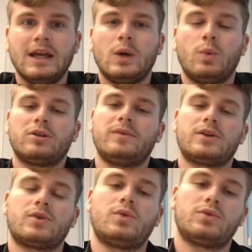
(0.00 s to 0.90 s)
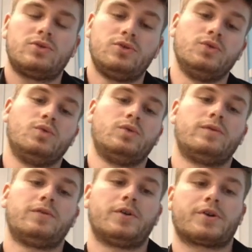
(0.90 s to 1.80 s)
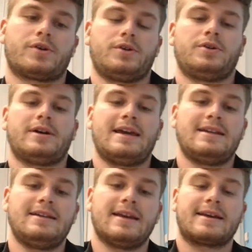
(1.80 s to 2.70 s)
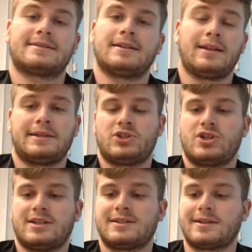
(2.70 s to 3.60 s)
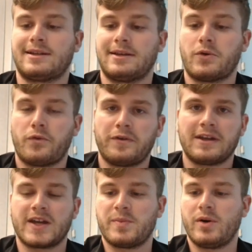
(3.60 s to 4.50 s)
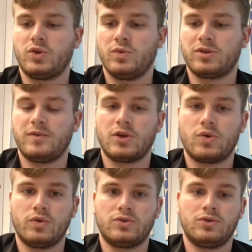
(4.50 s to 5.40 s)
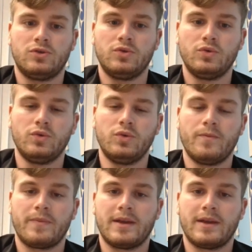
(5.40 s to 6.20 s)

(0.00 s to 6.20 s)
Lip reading: What we could do for the ADX, let's just like think about what we could do